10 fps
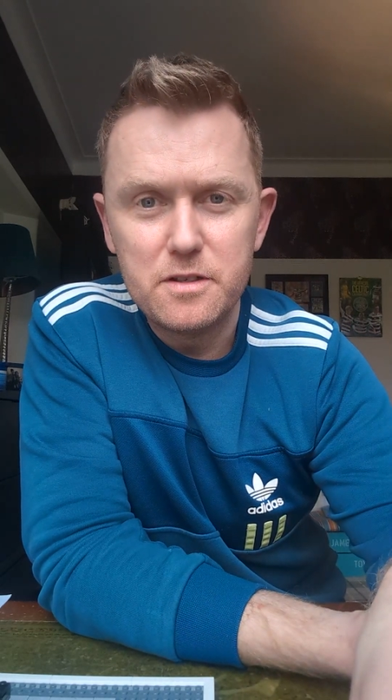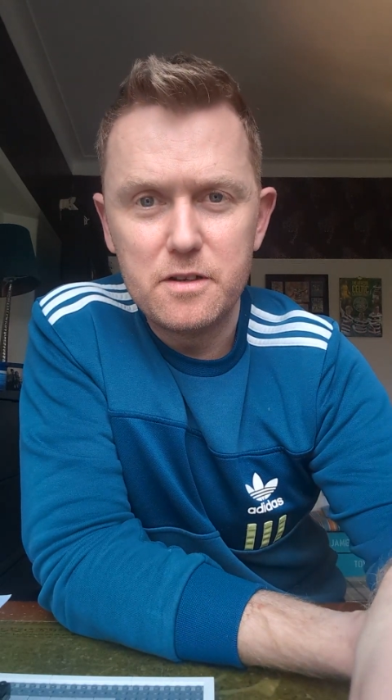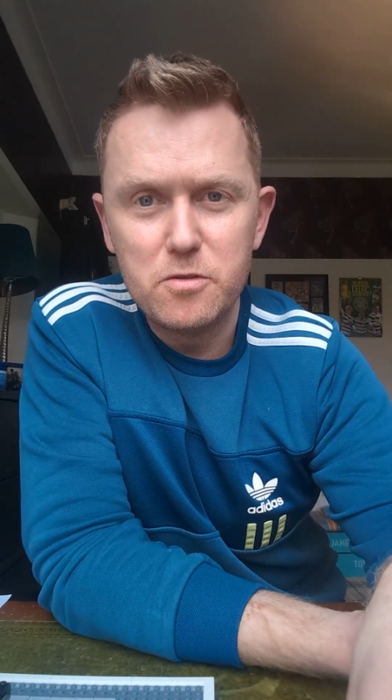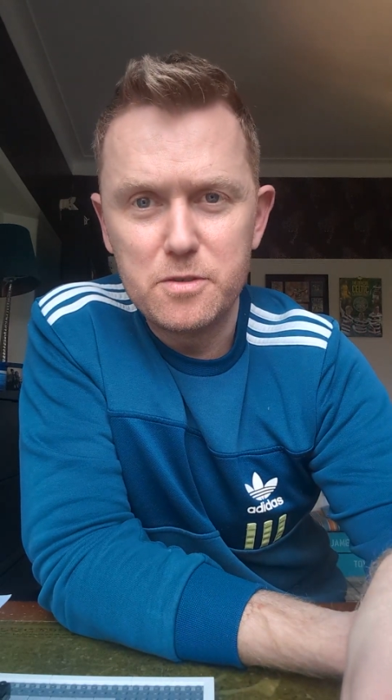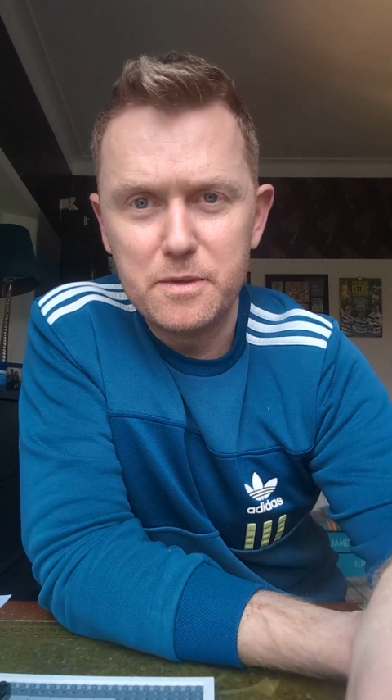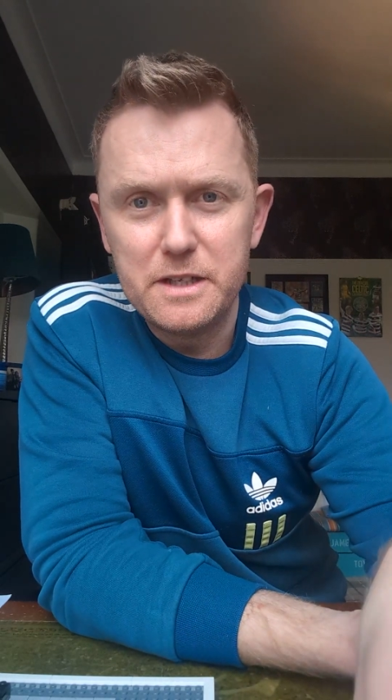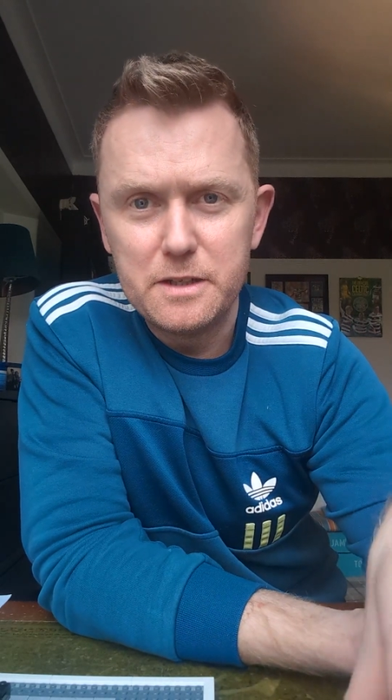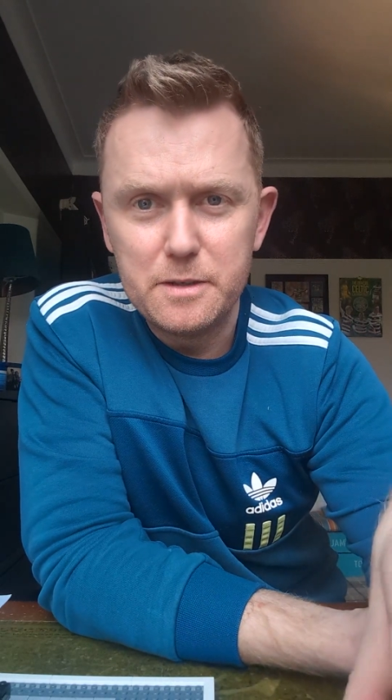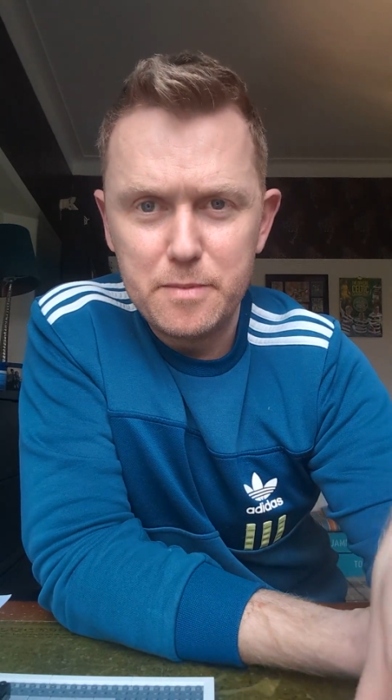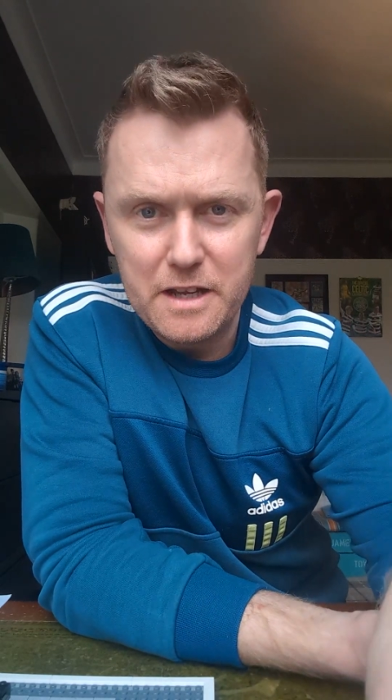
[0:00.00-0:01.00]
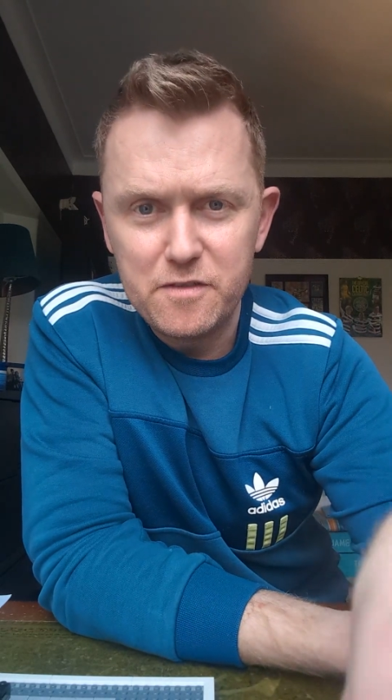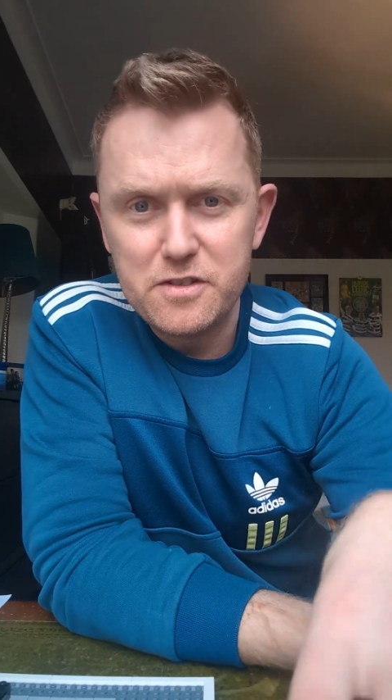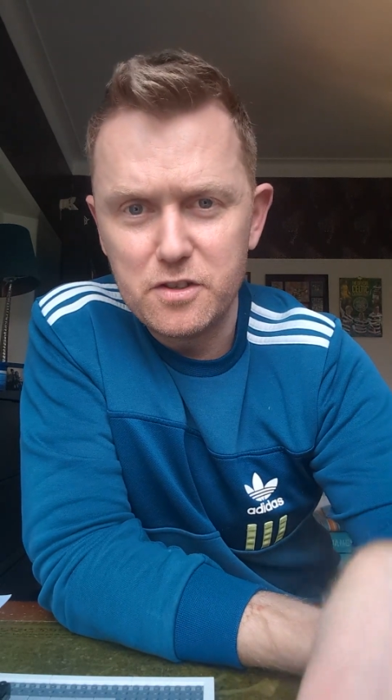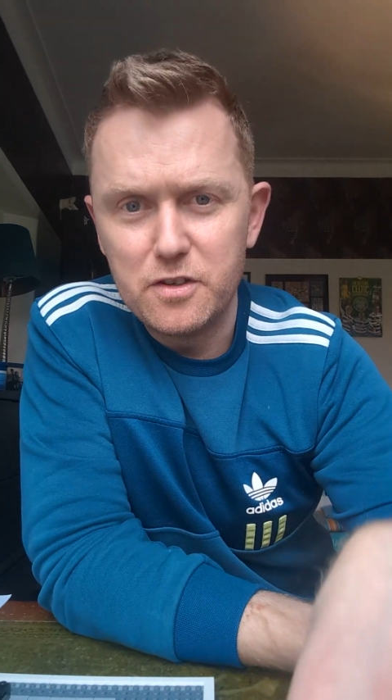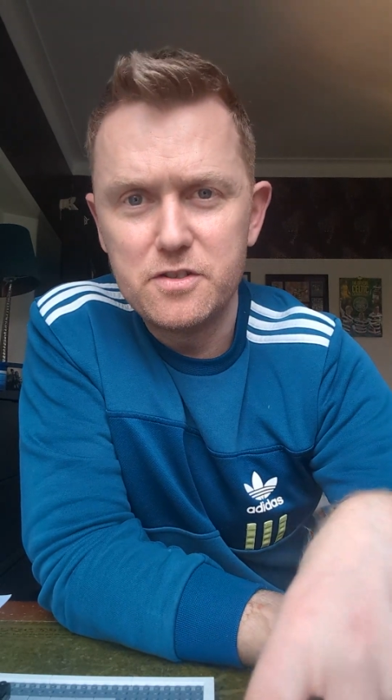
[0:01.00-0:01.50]
ultimately: your
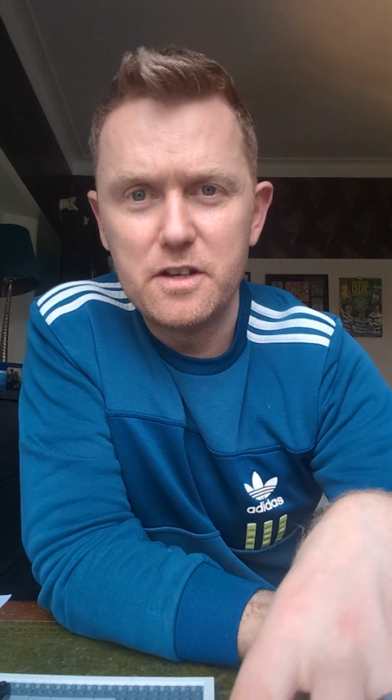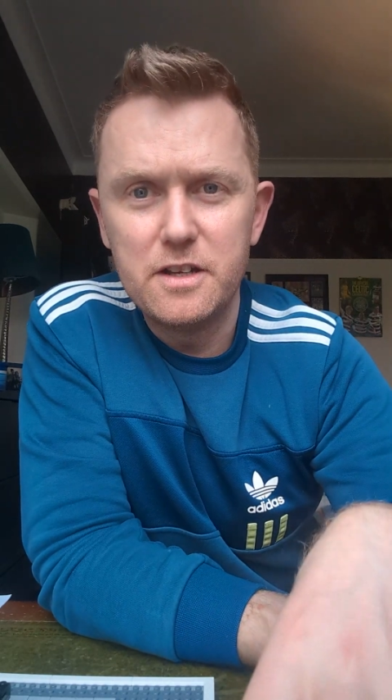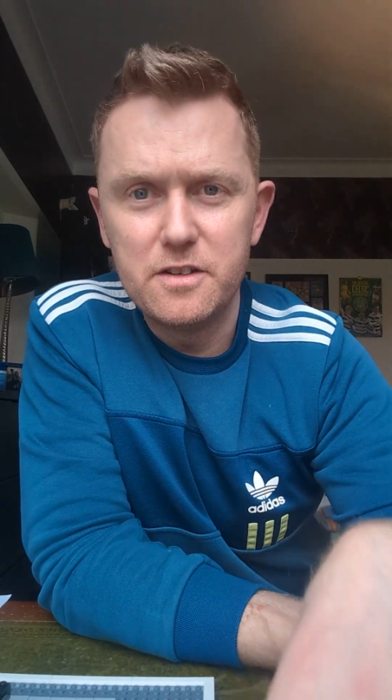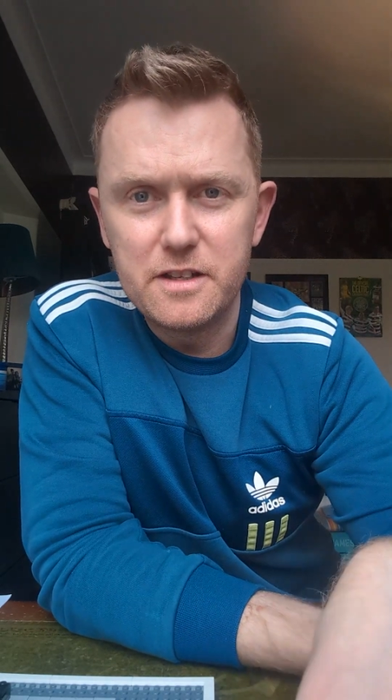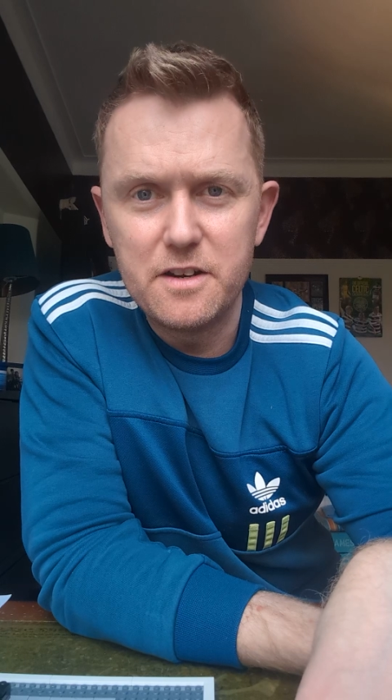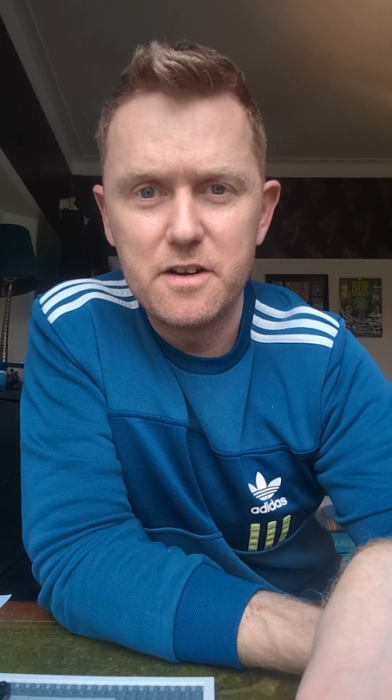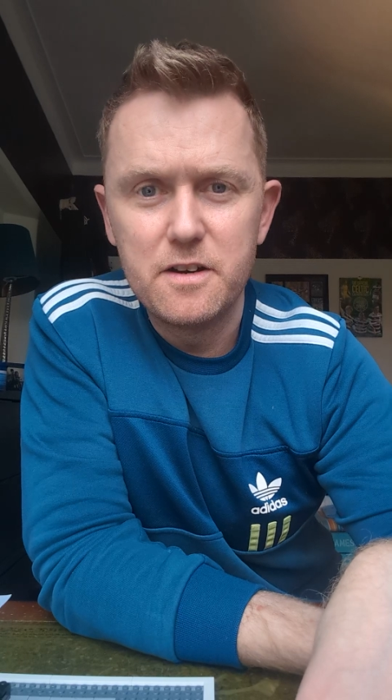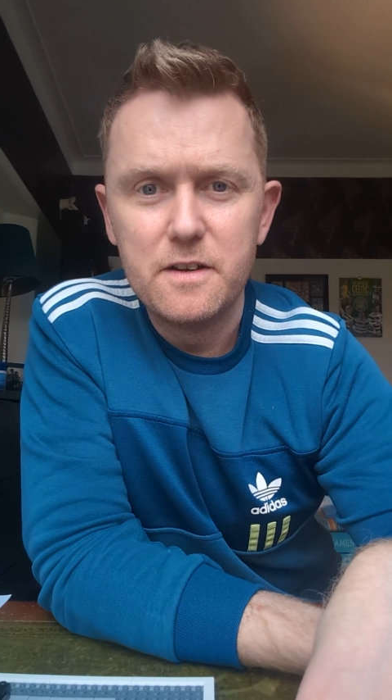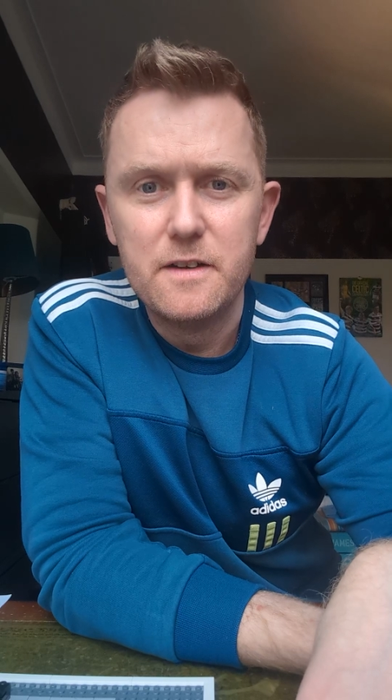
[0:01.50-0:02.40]
breakfast, your lunch and your dinner.